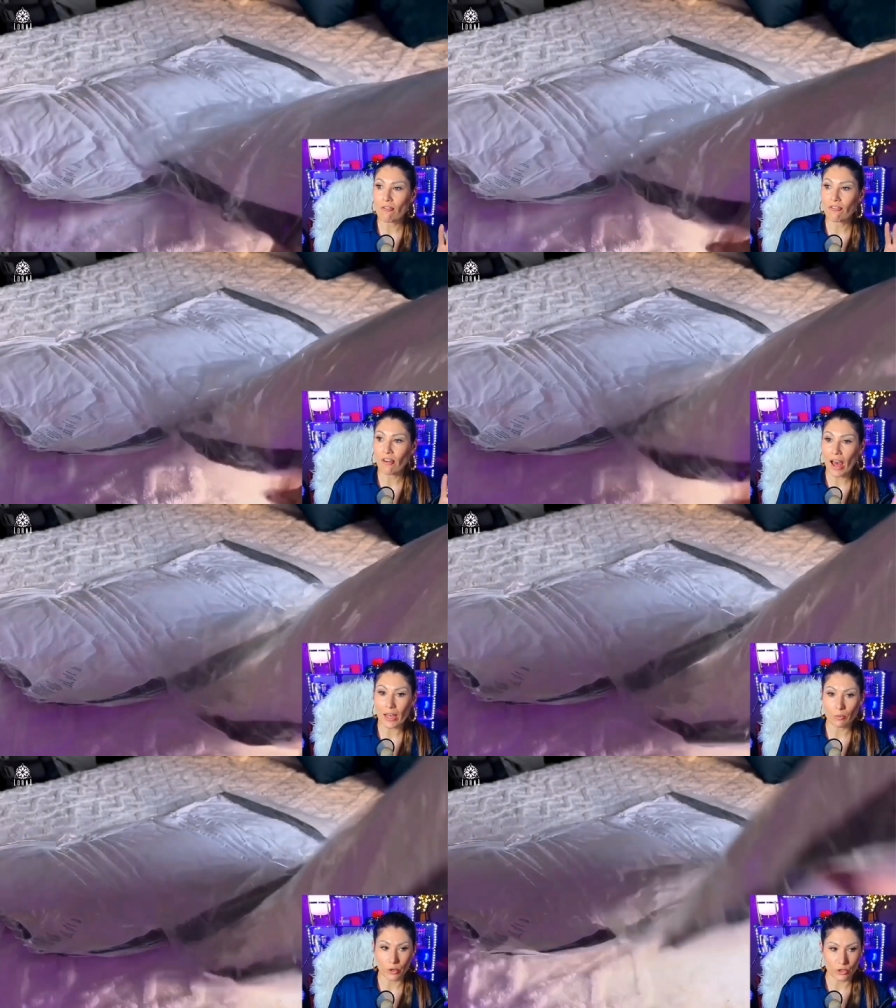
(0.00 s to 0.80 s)

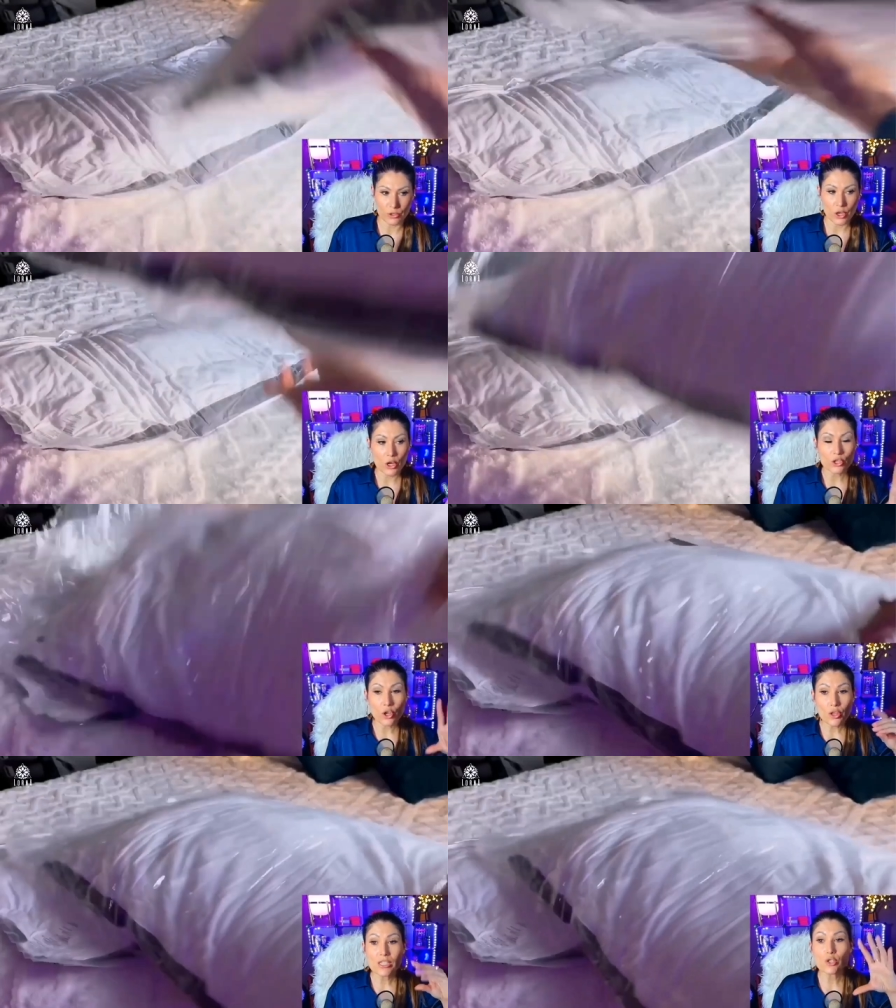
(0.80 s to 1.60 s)
fibers.
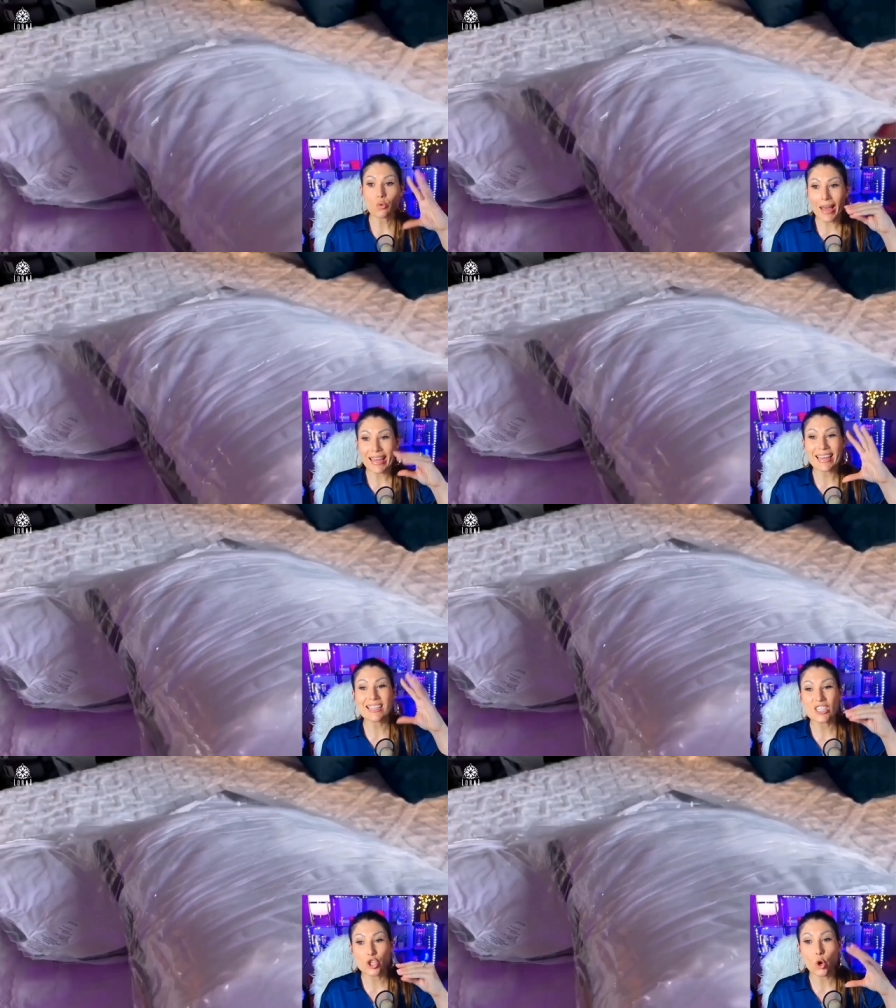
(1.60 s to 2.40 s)
So this is why
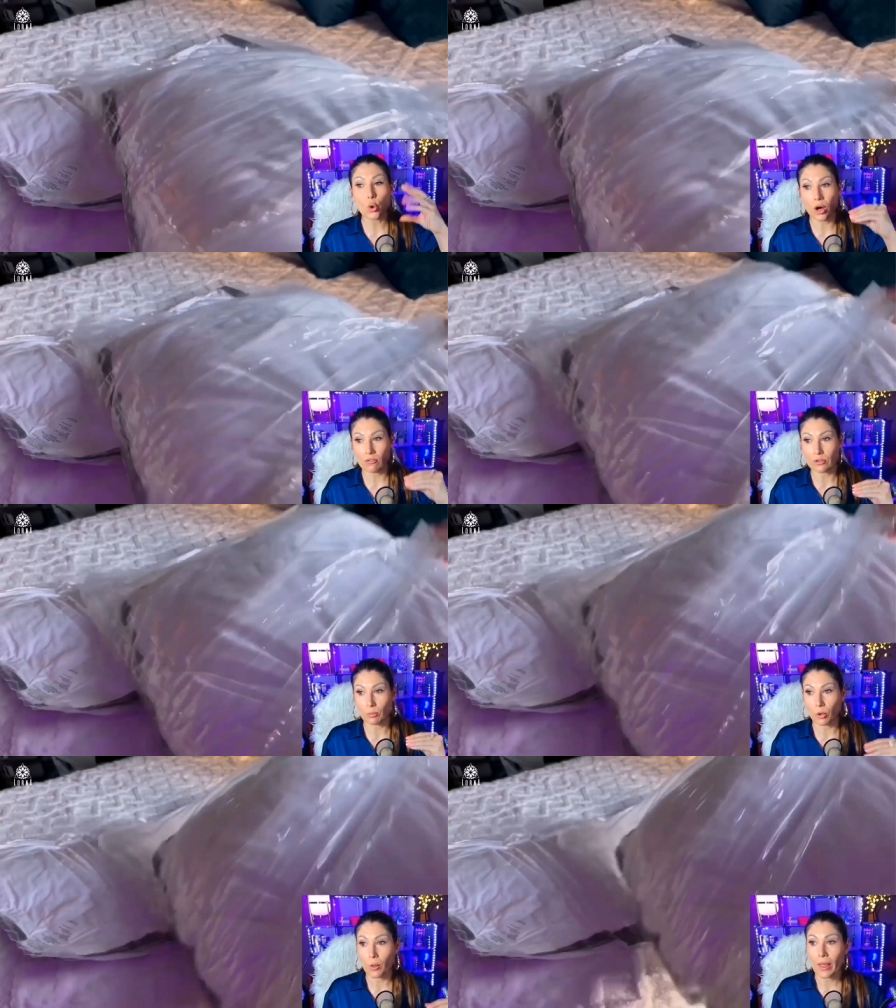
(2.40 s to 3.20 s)
it's so
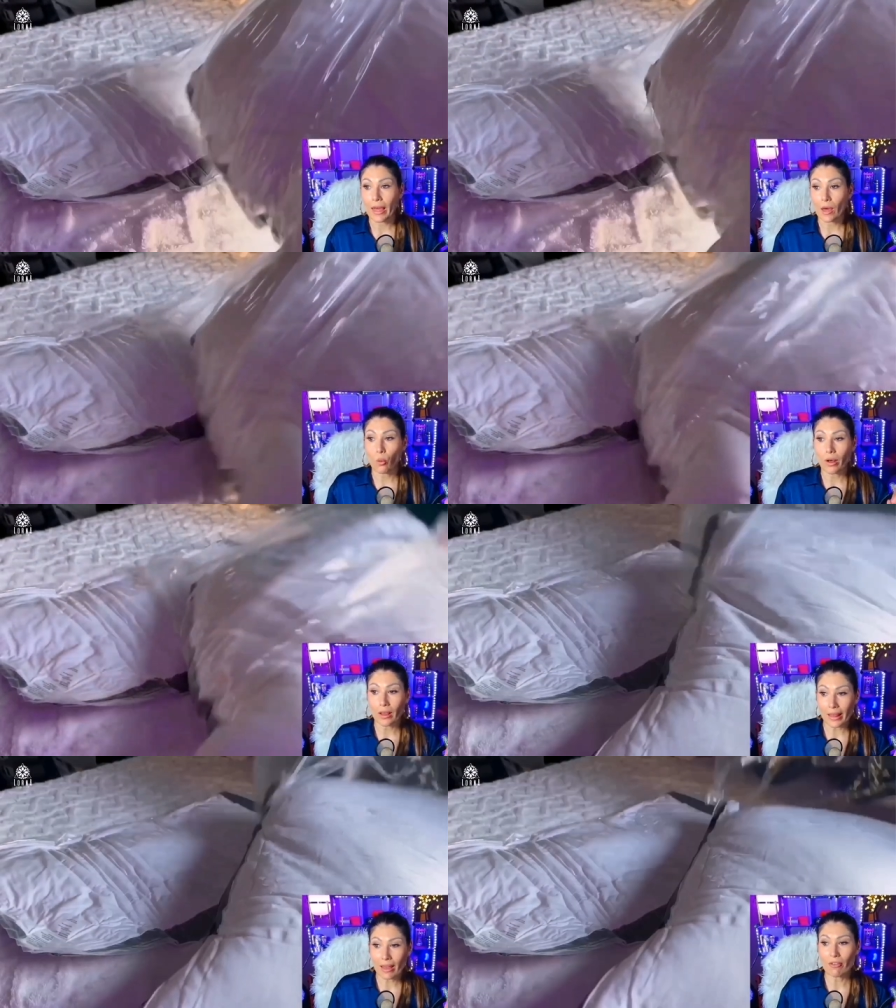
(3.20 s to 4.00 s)
comfortable. And what I
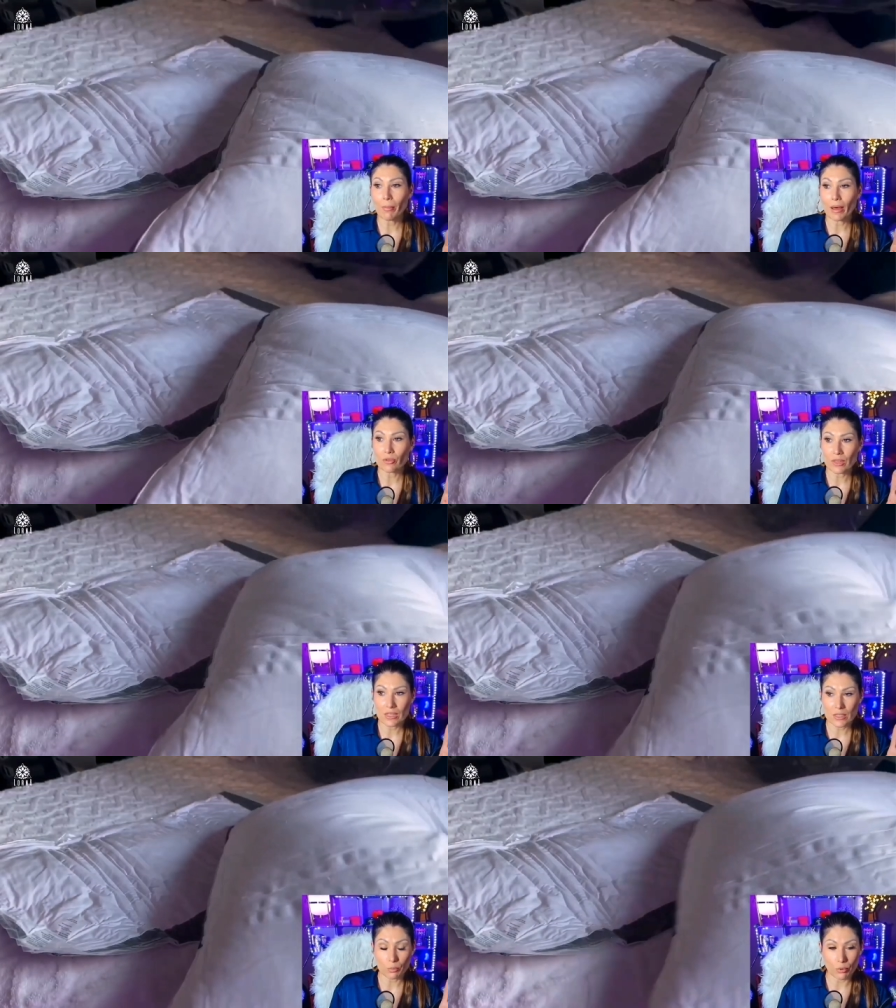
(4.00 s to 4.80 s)
love about
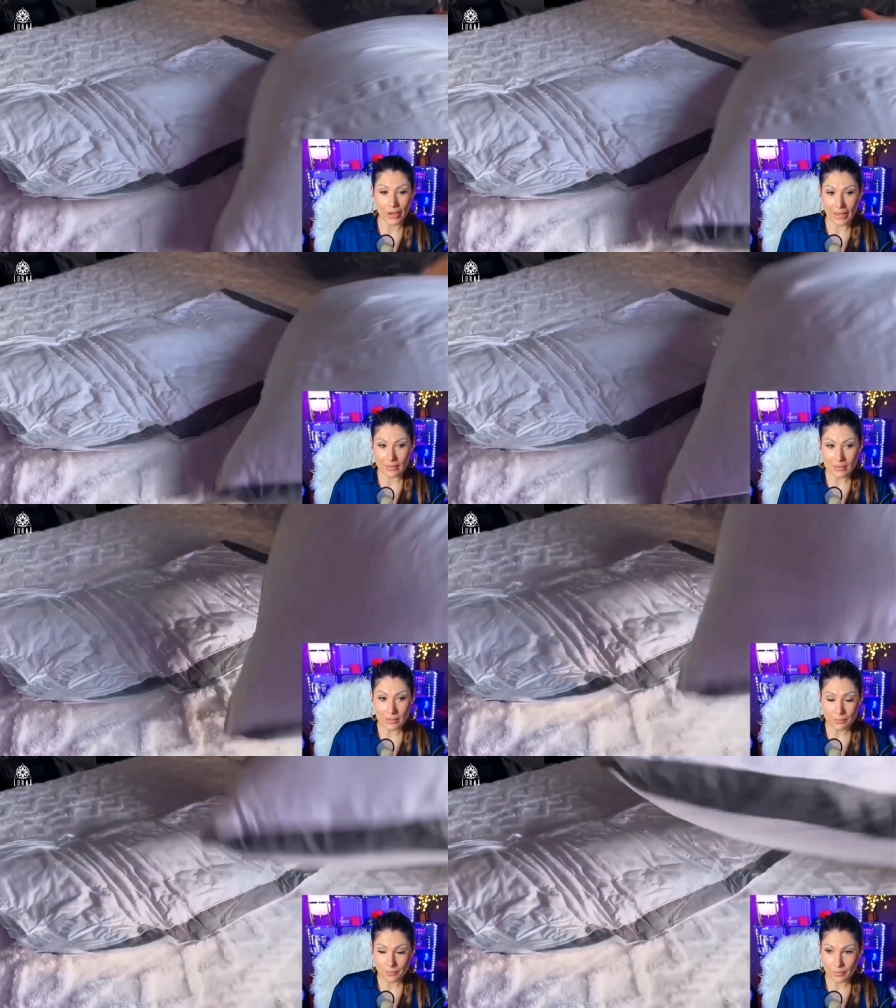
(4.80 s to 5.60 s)
this brand,